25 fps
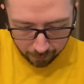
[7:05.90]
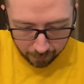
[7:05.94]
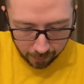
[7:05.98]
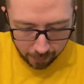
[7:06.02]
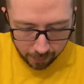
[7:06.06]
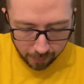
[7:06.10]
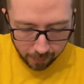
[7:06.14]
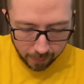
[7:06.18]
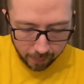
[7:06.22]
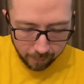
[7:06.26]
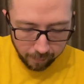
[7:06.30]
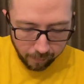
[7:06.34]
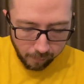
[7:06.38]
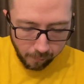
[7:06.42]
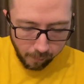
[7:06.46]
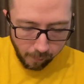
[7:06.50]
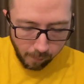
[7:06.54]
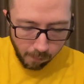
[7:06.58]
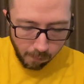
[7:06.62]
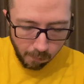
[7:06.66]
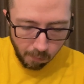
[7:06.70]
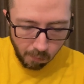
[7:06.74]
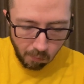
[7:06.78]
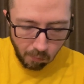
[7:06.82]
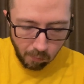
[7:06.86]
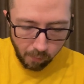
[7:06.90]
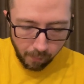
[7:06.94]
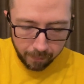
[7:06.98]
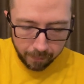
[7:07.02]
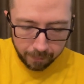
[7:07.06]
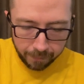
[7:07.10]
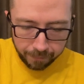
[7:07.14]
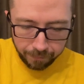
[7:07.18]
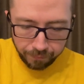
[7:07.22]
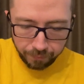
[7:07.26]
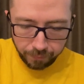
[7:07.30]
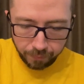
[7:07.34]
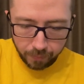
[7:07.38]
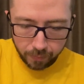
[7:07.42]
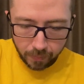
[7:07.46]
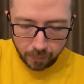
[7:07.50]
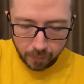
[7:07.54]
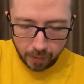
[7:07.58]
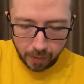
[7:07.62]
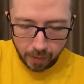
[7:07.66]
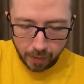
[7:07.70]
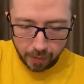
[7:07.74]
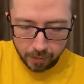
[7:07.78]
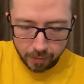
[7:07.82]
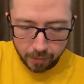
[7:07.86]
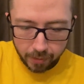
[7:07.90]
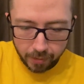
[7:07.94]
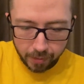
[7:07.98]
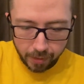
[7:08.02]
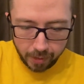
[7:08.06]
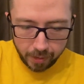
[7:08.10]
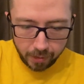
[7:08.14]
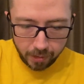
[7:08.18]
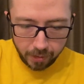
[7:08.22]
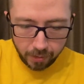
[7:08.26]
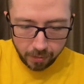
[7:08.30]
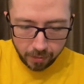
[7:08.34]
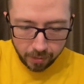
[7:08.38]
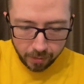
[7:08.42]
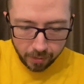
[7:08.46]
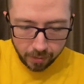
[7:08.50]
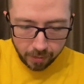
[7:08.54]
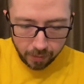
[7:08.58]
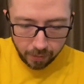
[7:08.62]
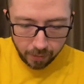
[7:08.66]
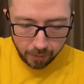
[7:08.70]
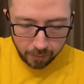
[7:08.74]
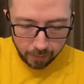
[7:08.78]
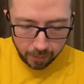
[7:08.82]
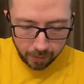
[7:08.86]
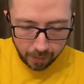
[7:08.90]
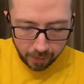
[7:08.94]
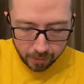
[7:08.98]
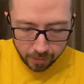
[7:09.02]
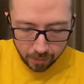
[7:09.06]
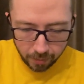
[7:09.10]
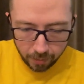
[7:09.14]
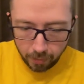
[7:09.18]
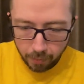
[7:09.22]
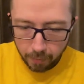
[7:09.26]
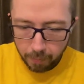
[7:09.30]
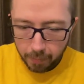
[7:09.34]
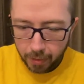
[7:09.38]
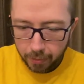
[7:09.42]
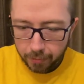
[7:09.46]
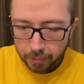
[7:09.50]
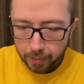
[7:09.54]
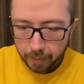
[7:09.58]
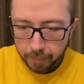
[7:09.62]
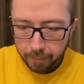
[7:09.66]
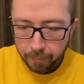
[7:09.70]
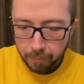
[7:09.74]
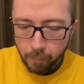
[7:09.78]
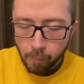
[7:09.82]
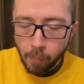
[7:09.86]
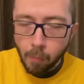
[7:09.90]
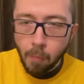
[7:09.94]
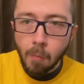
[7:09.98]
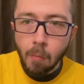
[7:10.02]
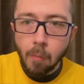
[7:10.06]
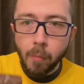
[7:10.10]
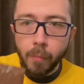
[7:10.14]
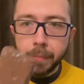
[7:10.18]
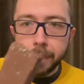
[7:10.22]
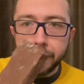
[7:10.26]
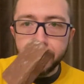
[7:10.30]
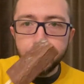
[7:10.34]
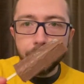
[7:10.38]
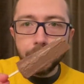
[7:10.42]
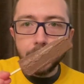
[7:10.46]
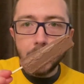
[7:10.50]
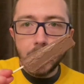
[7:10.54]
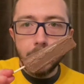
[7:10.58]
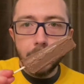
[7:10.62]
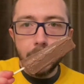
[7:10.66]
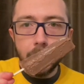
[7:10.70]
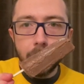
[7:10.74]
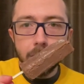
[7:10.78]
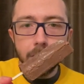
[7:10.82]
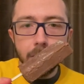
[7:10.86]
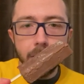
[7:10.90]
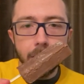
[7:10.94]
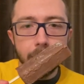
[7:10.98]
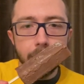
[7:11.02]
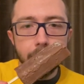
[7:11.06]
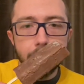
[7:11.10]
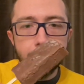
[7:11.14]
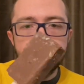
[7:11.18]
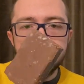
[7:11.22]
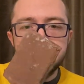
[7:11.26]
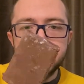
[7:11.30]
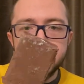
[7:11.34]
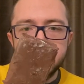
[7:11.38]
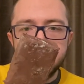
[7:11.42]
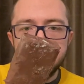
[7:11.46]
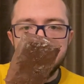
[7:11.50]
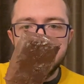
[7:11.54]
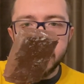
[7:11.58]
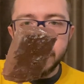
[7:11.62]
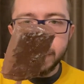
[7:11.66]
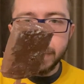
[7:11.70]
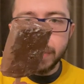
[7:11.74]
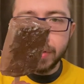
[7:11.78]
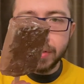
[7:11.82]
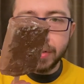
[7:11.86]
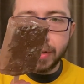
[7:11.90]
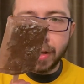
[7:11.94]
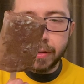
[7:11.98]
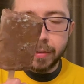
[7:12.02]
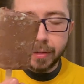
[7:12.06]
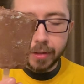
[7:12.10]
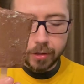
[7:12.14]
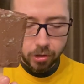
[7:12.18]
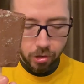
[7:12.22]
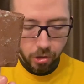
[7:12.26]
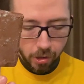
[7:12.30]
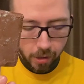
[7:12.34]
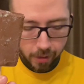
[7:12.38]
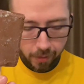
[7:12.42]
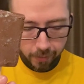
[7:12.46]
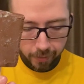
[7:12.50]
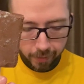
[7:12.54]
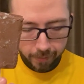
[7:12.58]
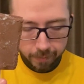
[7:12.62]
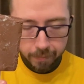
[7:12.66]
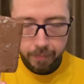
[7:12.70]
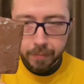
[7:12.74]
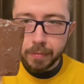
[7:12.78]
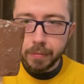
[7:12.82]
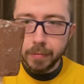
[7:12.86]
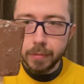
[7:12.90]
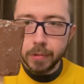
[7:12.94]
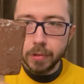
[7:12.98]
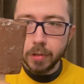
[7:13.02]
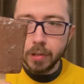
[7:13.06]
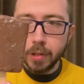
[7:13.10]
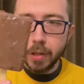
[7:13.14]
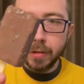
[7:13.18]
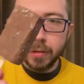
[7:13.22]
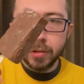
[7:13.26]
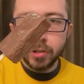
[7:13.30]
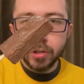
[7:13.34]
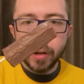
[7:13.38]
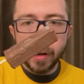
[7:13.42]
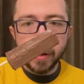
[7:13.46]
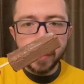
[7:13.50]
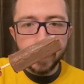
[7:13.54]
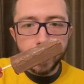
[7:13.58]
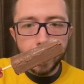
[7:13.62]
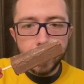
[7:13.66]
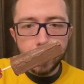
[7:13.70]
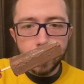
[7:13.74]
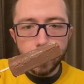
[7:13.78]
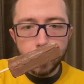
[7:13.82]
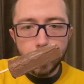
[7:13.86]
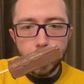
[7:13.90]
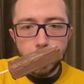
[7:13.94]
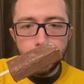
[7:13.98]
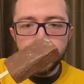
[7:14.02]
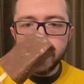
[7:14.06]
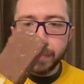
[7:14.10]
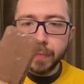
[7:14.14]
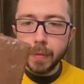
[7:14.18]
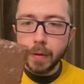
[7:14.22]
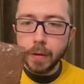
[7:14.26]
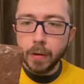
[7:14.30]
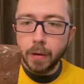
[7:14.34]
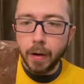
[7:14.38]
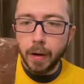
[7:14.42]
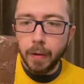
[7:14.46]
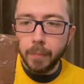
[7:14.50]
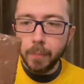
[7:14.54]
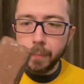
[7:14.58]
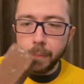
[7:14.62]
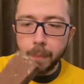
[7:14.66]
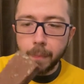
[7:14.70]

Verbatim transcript: All right. Yeah, this looks like it's a, well, it's a little melted. I mean, it's like solid chocolate, solid chocolate ice cream. All right.